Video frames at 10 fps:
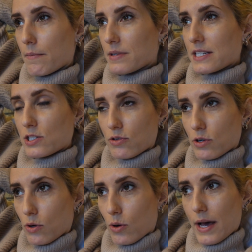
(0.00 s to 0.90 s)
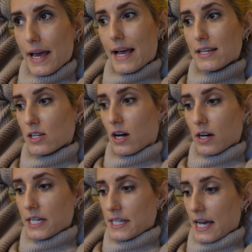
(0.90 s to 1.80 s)
sister-in-law is an
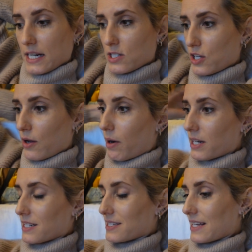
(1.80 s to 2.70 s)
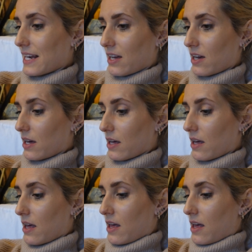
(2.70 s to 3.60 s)
architect, so I just sent her
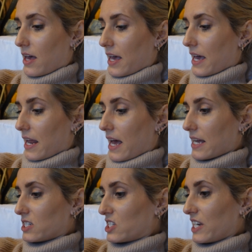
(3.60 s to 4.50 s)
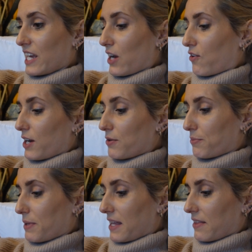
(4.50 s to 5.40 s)
it, and she agreed
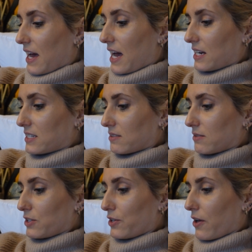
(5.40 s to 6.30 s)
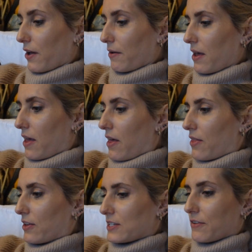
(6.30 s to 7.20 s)
with me that, you know,
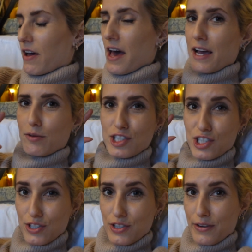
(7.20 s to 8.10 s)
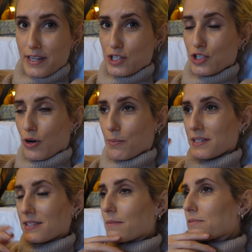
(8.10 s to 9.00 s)
the surveyor was just doing his job,
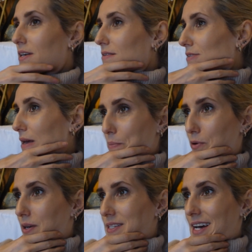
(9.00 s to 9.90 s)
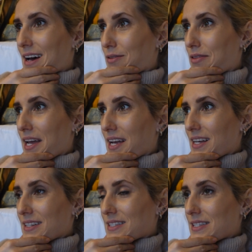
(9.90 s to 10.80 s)
and sometimes they point out
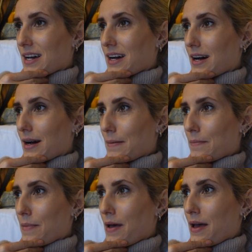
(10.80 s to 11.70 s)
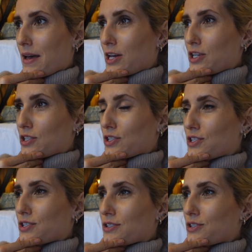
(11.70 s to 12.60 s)
things
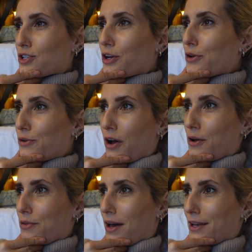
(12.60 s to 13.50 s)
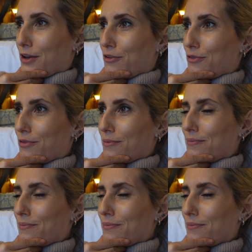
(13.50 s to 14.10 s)
just so you know that you've,